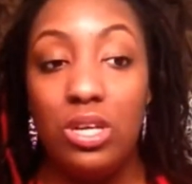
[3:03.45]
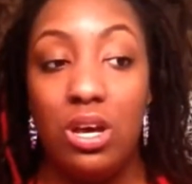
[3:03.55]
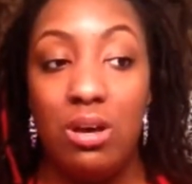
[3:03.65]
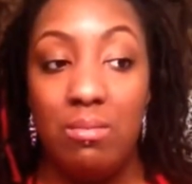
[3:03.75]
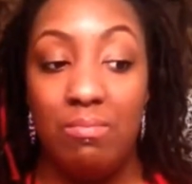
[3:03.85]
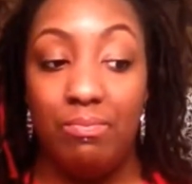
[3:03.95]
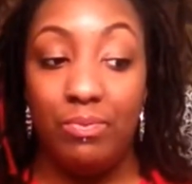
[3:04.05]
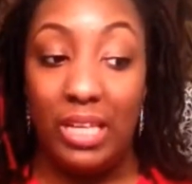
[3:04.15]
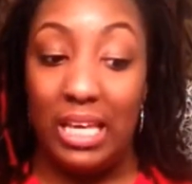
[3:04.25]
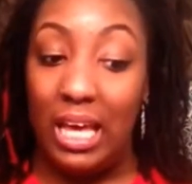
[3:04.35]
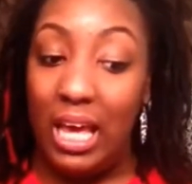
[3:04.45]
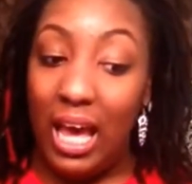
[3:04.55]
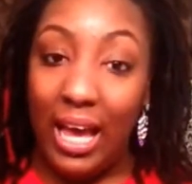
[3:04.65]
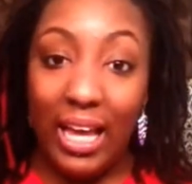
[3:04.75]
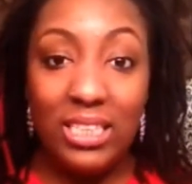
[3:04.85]
Um,
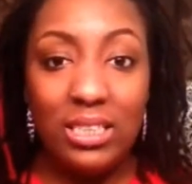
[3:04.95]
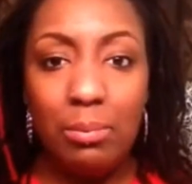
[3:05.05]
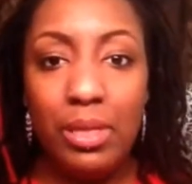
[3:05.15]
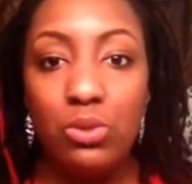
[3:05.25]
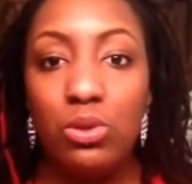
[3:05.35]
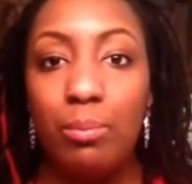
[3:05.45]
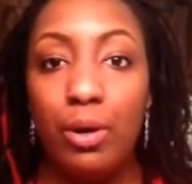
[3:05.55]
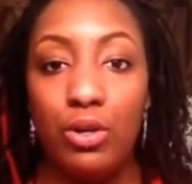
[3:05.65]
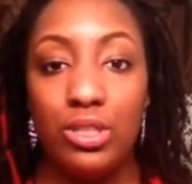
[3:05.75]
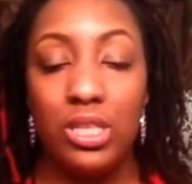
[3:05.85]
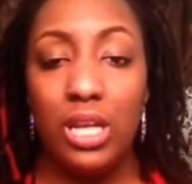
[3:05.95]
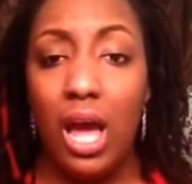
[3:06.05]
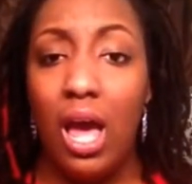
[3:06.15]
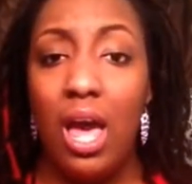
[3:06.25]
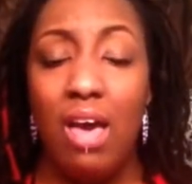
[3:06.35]
I guess it depends on the person.
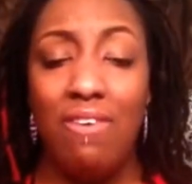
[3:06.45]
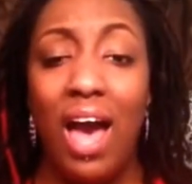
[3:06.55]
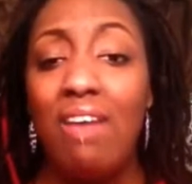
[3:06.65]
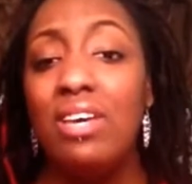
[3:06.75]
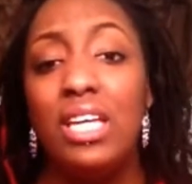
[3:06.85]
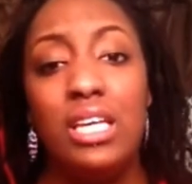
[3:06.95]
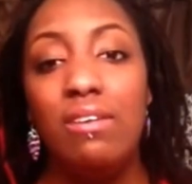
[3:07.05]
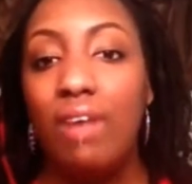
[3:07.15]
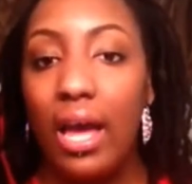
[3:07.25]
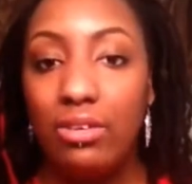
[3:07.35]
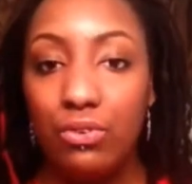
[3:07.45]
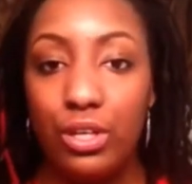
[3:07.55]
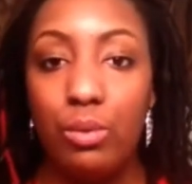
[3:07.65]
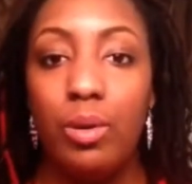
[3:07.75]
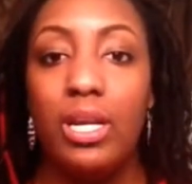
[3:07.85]
If I have any advice for
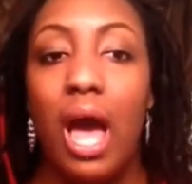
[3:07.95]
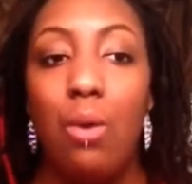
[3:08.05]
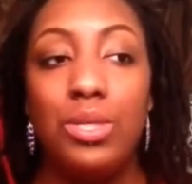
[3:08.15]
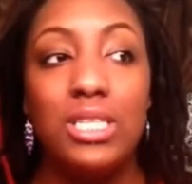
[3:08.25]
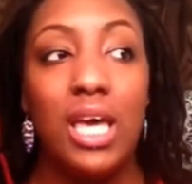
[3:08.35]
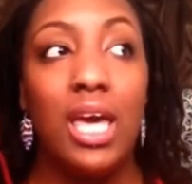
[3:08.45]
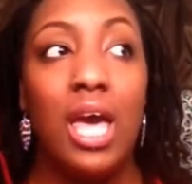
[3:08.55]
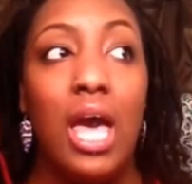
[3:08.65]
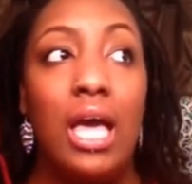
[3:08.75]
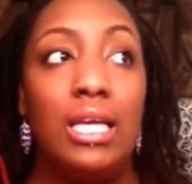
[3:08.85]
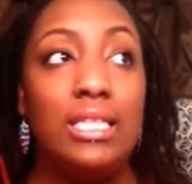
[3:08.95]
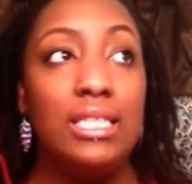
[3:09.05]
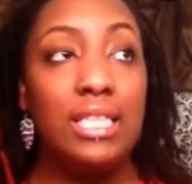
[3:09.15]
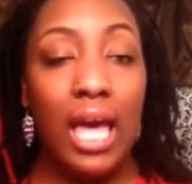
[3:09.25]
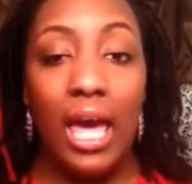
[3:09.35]
anyone, I would say
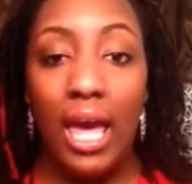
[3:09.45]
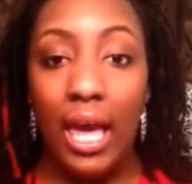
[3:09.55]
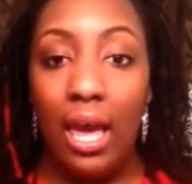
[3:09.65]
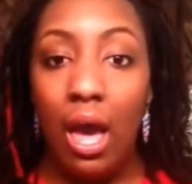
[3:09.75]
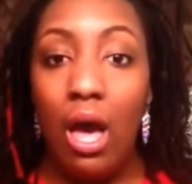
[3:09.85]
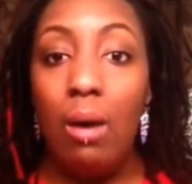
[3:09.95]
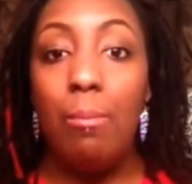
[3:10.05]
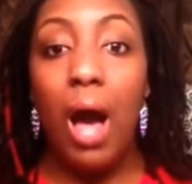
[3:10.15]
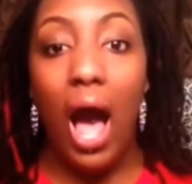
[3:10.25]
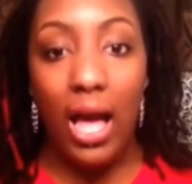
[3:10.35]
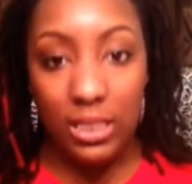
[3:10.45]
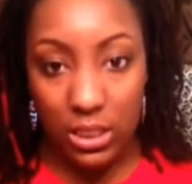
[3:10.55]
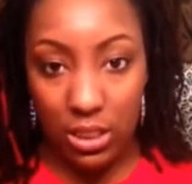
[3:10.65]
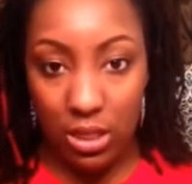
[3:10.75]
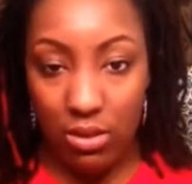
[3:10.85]
stay
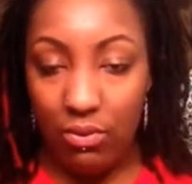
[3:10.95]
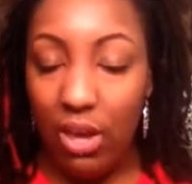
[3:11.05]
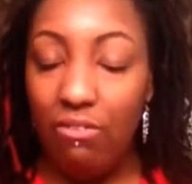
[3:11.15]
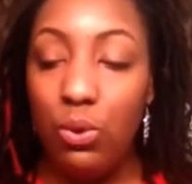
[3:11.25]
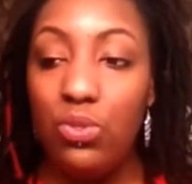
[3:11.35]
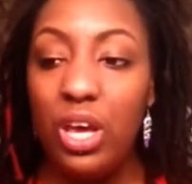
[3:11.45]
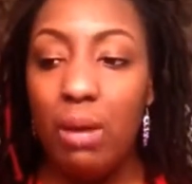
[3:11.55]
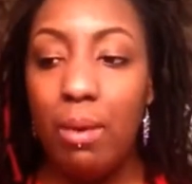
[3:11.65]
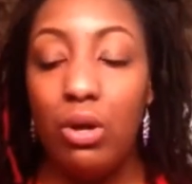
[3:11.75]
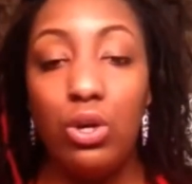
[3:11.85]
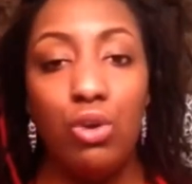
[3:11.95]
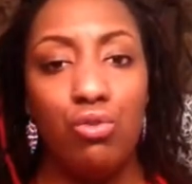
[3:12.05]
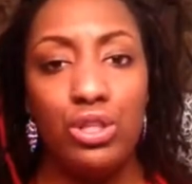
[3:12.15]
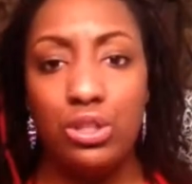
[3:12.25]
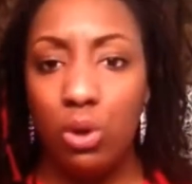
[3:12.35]
positive. If you think about your
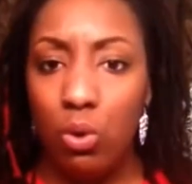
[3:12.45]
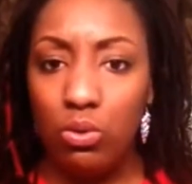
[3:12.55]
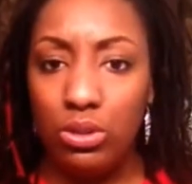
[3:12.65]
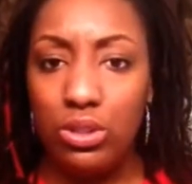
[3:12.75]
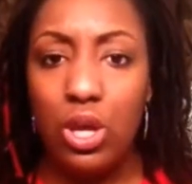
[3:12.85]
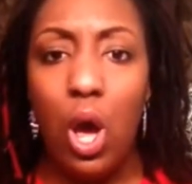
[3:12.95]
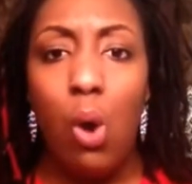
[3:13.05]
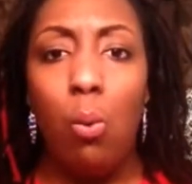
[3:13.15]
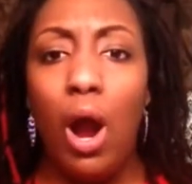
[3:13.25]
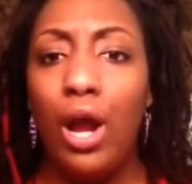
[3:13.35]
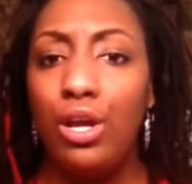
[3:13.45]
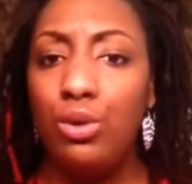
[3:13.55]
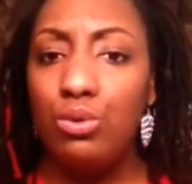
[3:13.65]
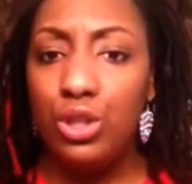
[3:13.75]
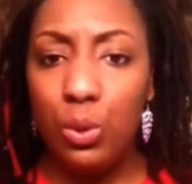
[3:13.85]
results, why are
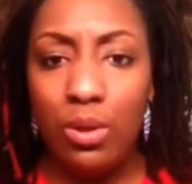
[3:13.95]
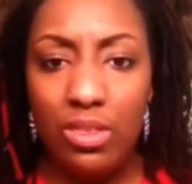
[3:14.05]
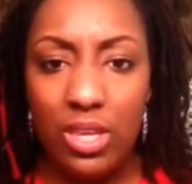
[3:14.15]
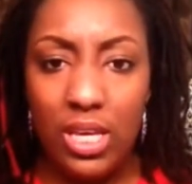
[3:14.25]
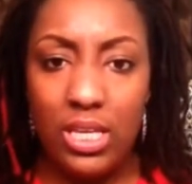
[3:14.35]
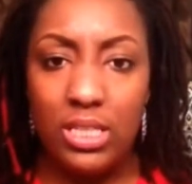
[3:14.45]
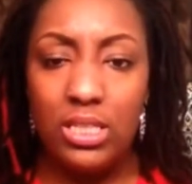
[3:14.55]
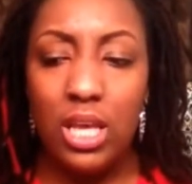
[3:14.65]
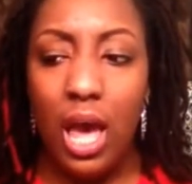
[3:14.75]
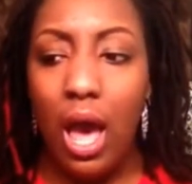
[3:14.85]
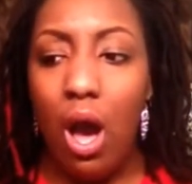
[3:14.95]
you doing this?